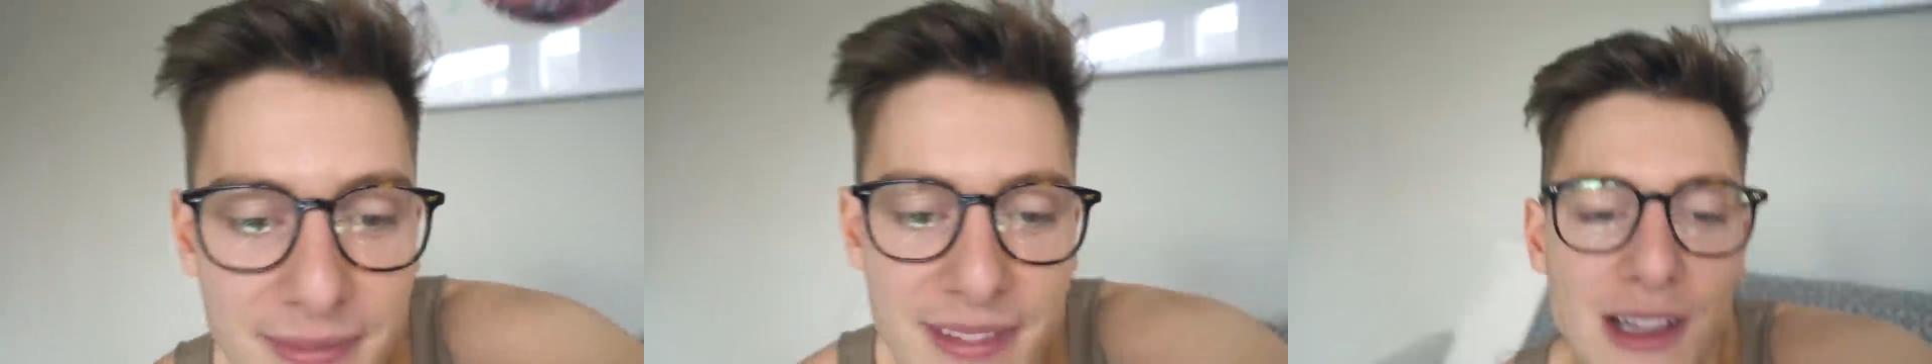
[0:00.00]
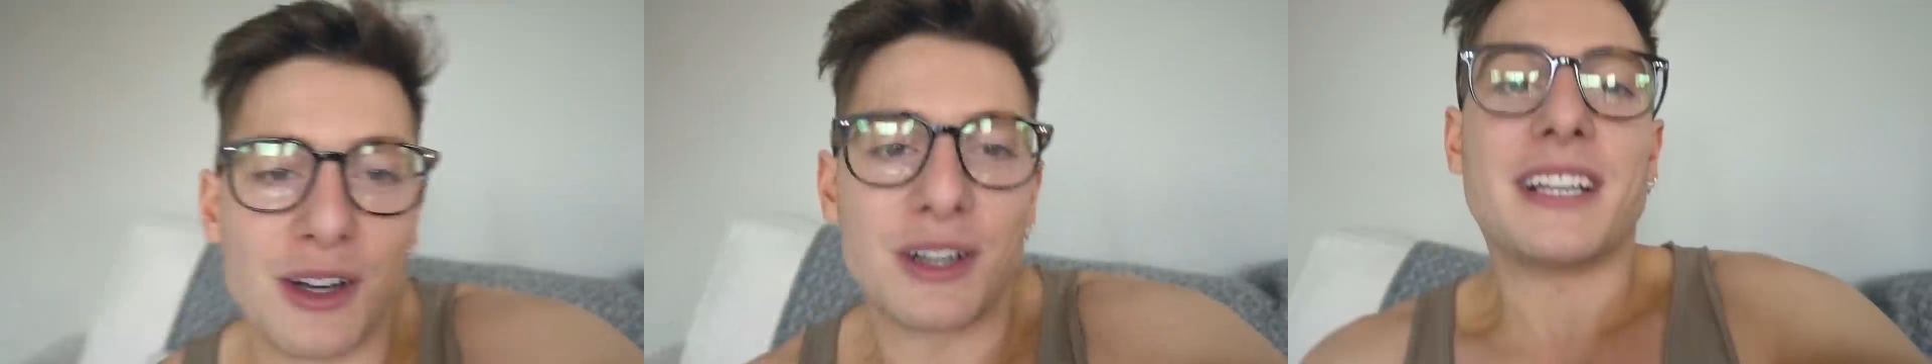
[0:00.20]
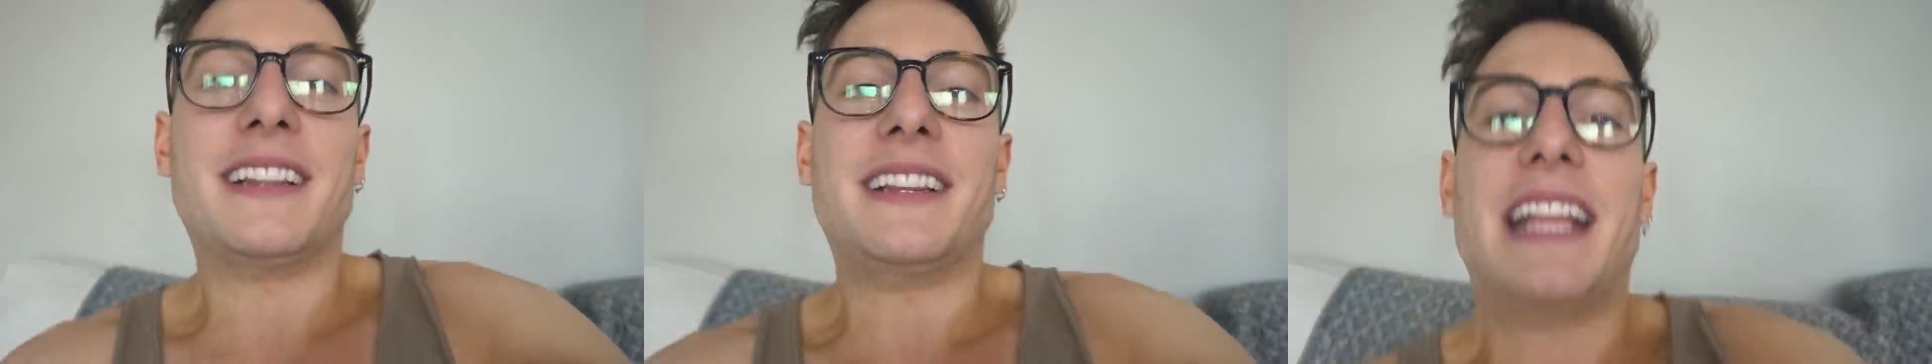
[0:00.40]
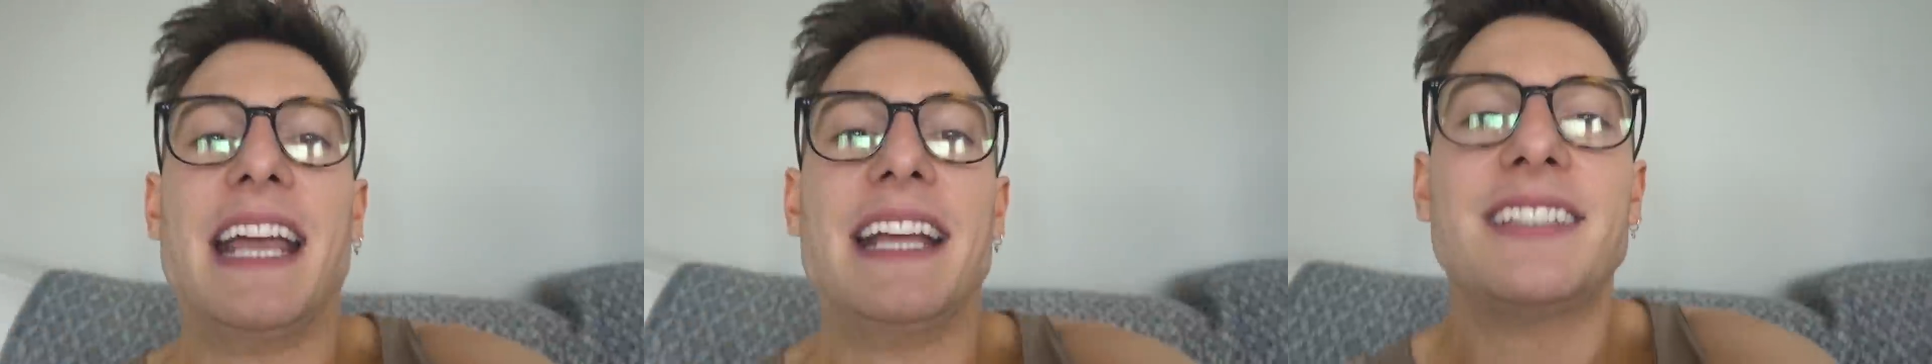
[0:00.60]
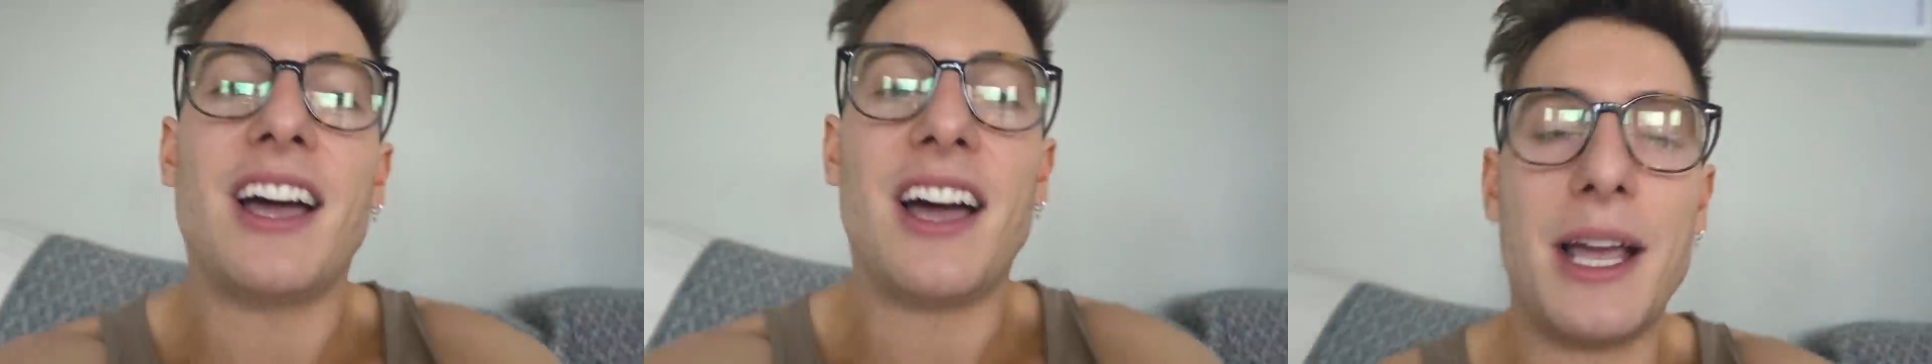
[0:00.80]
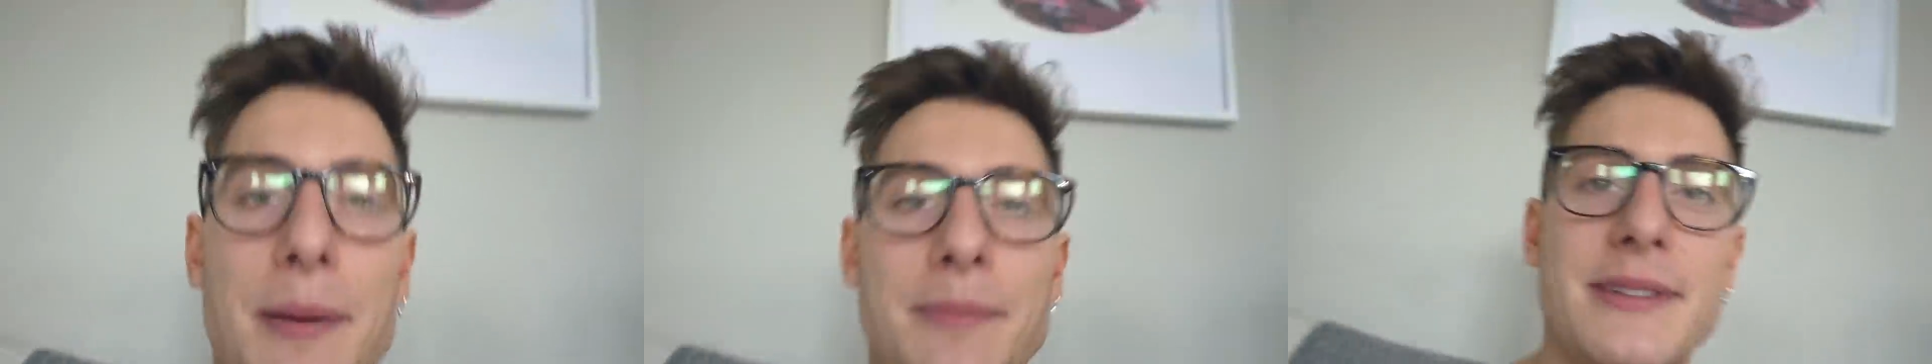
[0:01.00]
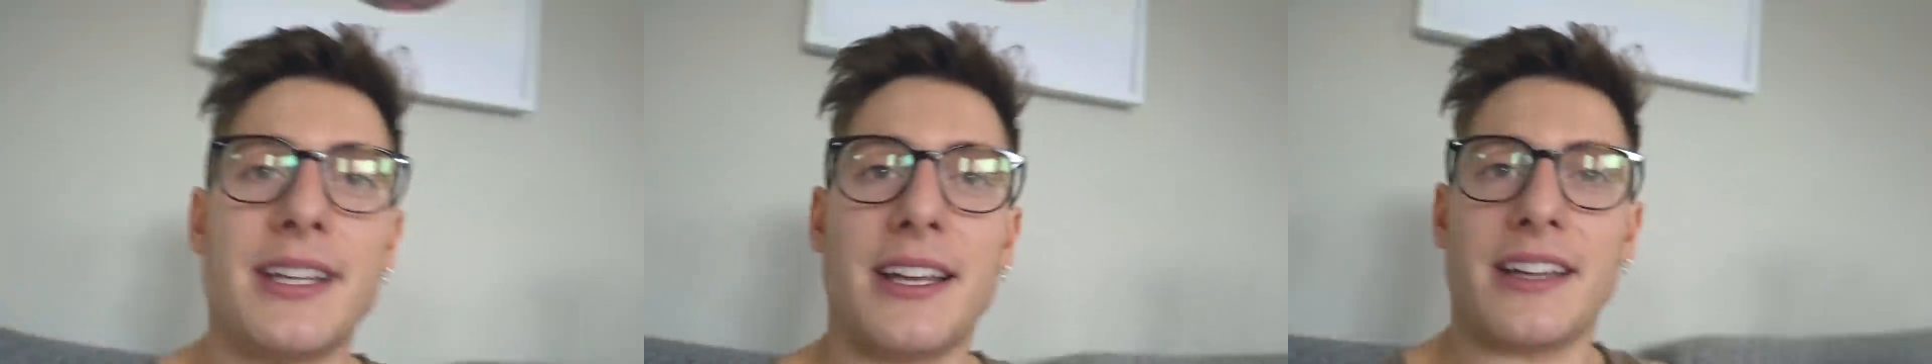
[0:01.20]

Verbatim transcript: look at Gay Times